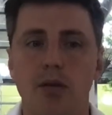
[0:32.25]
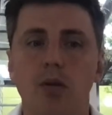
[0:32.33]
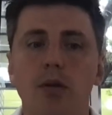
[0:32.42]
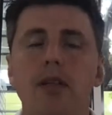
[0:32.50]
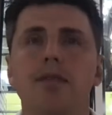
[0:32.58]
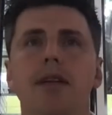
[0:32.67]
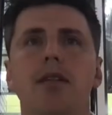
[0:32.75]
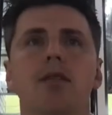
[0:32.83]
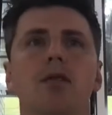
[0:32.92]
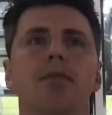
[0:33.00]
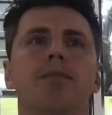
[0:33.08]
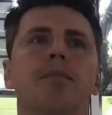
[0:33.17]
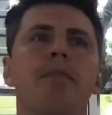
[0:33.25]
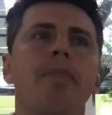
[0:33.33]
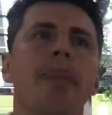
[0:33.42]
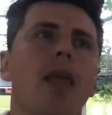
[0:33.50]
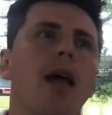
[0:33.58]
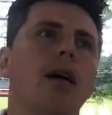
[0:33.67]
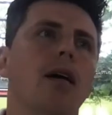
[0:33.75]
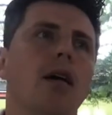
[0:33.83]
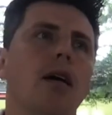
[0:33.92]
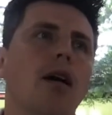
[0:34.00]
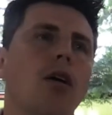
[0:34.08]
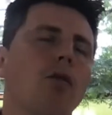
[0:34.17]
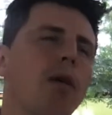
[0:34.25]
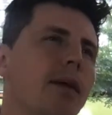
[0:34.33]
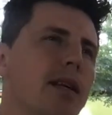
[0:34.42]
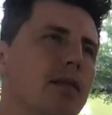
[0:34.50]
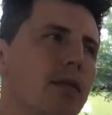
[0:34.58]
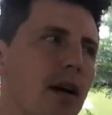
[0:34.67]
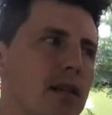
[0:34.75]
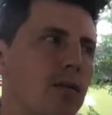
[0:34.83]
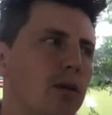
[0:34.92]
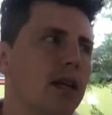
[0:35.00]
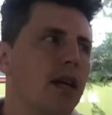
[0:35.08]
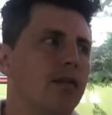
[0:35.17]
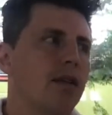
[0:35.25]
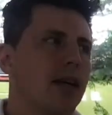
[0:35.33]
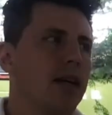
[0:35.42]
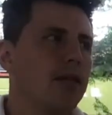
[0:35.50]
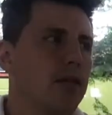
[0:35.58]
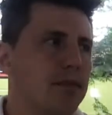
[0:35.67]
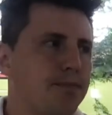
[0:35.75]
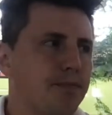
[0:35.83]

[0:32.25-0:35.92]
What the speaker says: All these things are good. One piece of advice I want to give, and I give